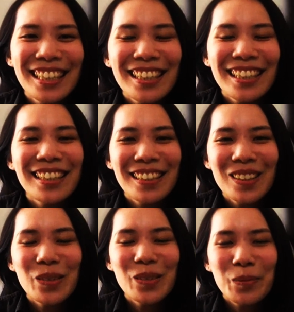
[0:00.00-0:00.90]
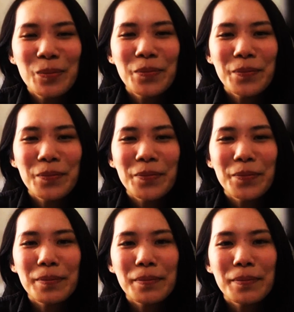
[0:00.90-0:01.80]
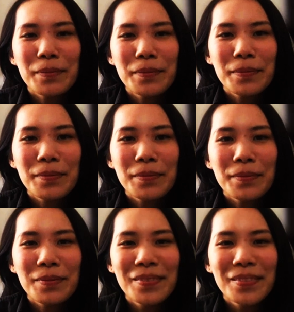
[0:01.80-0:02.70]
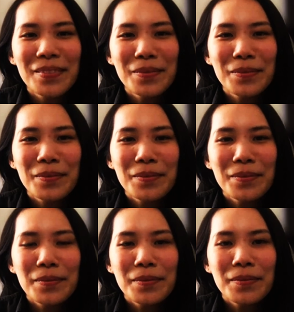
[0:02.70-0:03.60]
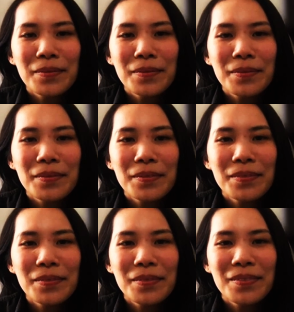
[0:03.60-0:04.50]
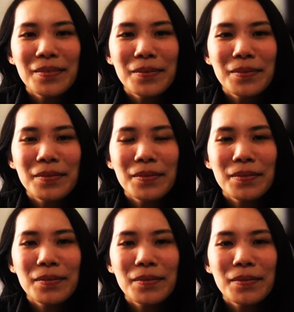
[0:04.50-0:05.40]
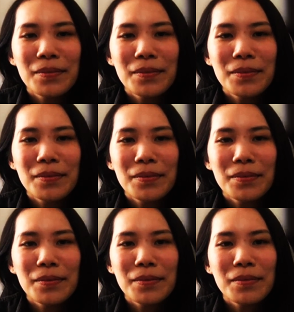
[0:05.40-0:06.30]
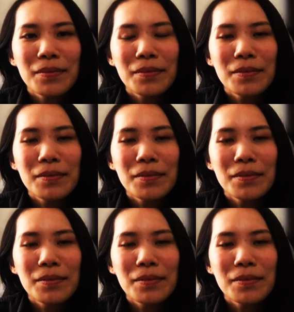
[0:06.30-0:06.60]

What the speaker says: (not speaking)